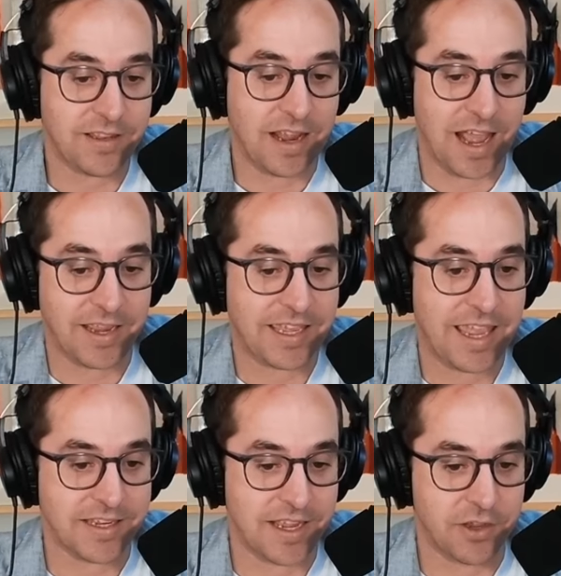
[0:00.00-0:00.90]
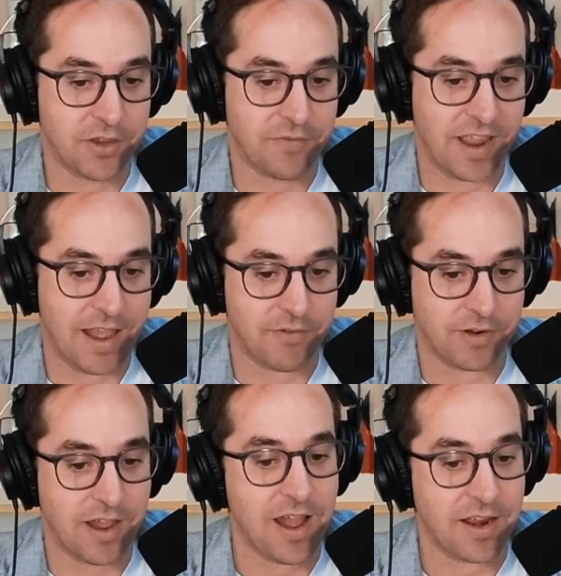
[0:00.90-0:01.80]
I can't tell you, you, if I have or
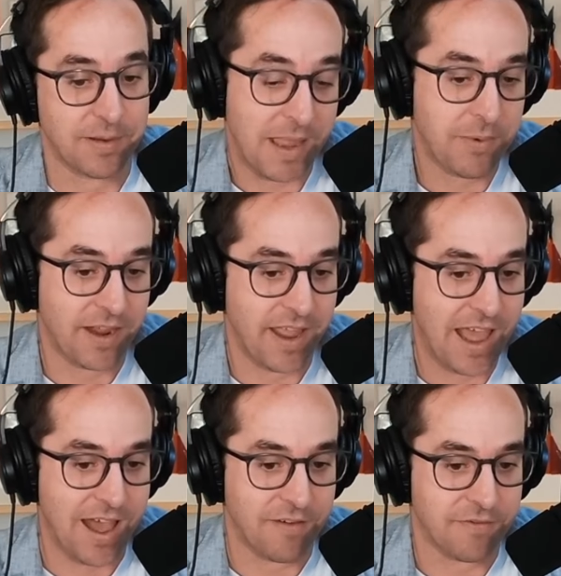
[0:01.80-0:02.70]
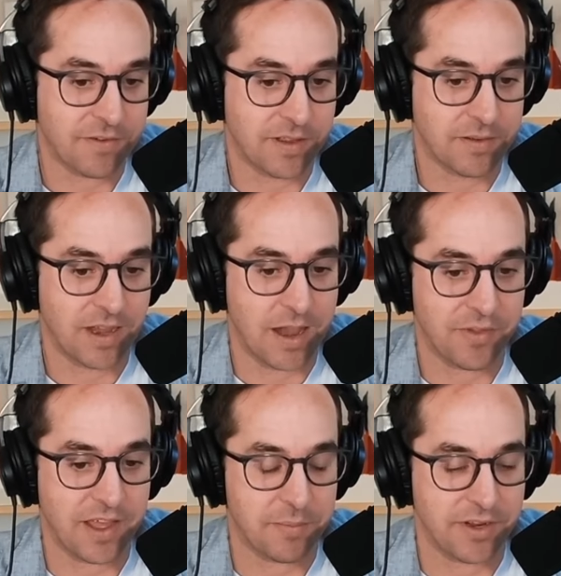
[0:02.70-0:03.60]
not. Maybe I have uh,
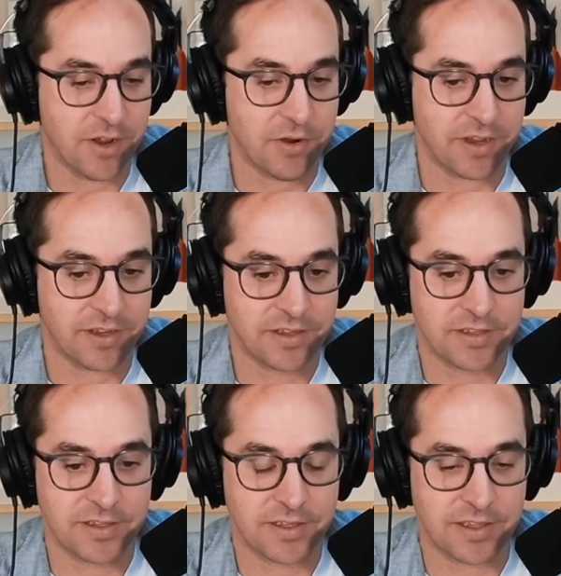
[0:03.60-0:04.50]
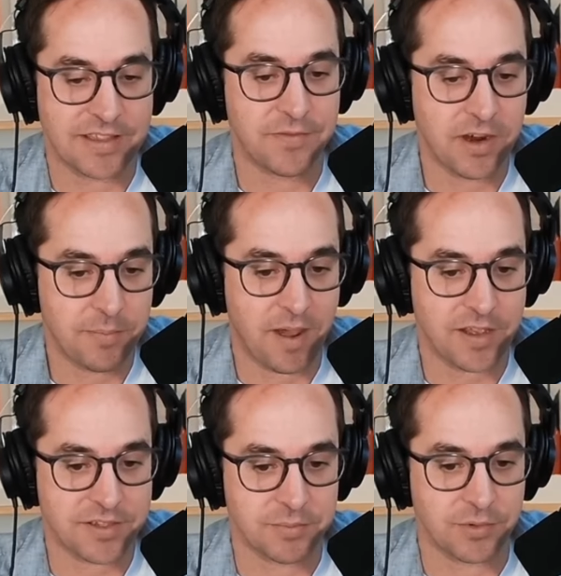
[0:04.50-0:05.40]
without me knowing. It's very
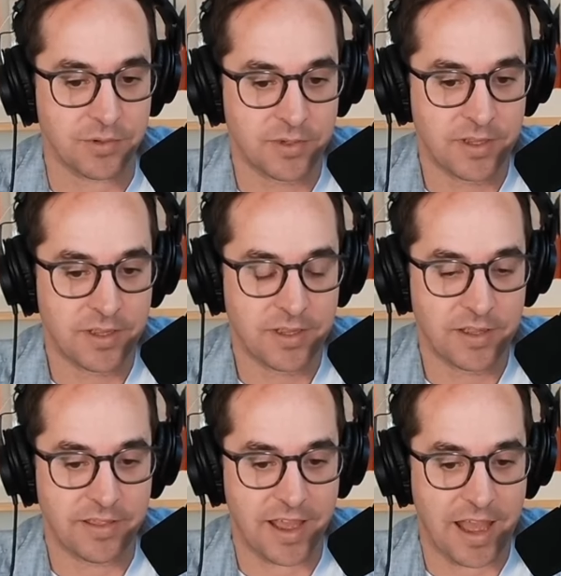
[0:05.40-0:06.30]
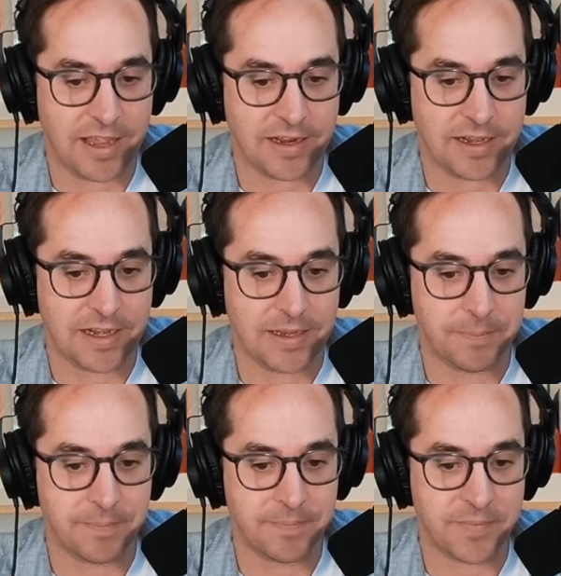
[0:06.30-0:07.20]
possible that
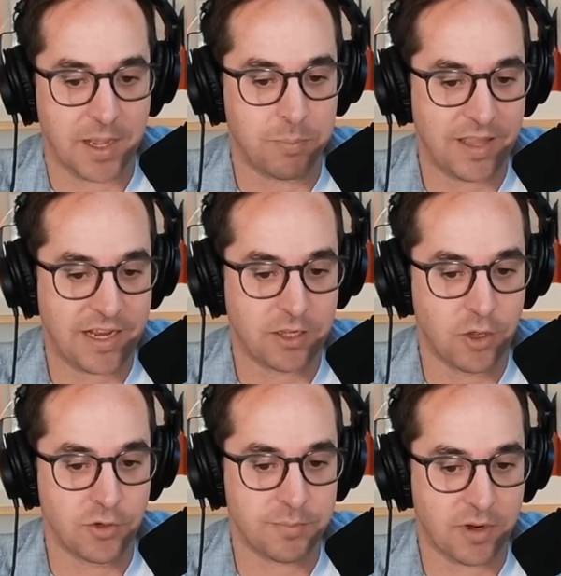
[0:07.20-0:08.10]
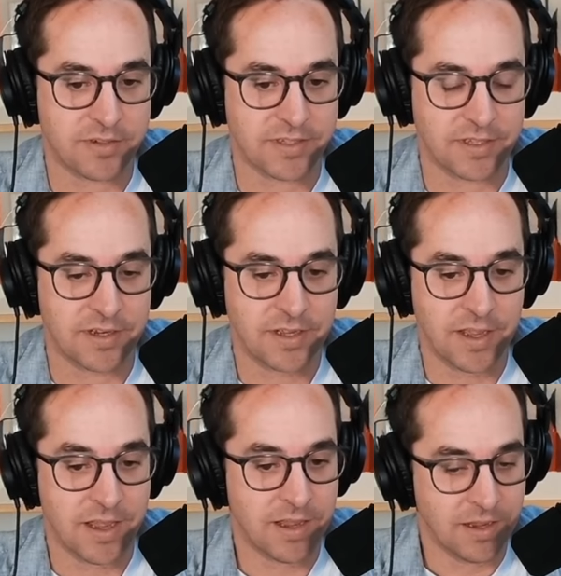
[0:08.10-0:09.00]
um, a plainclothes person.
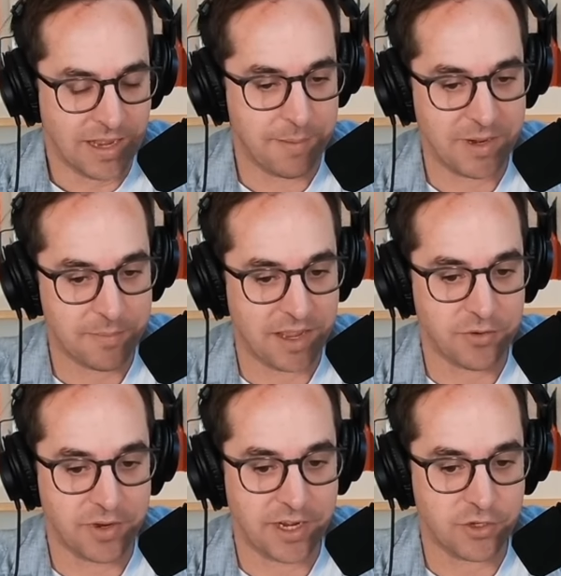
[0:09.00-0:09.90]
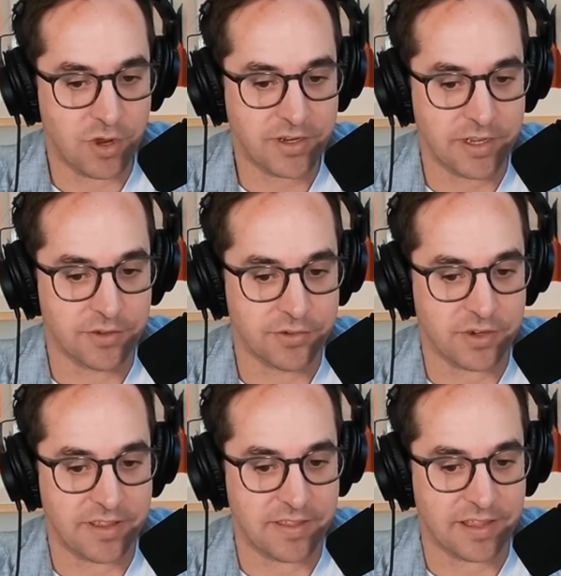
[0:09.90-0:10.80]
I mean, I'm not doing any drug deals or
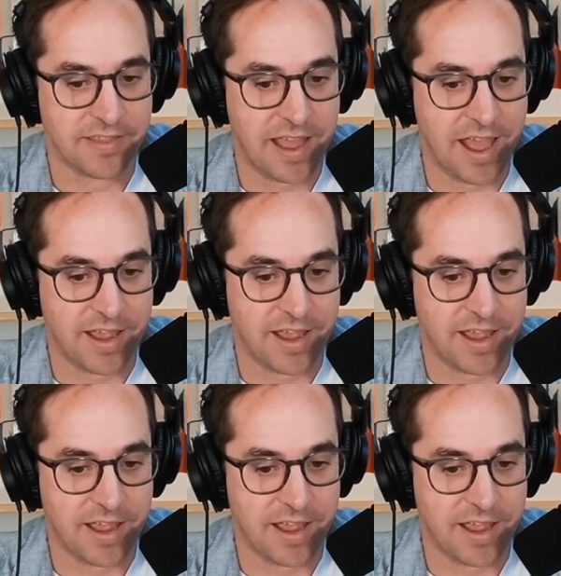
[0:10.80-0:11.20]
anything like that.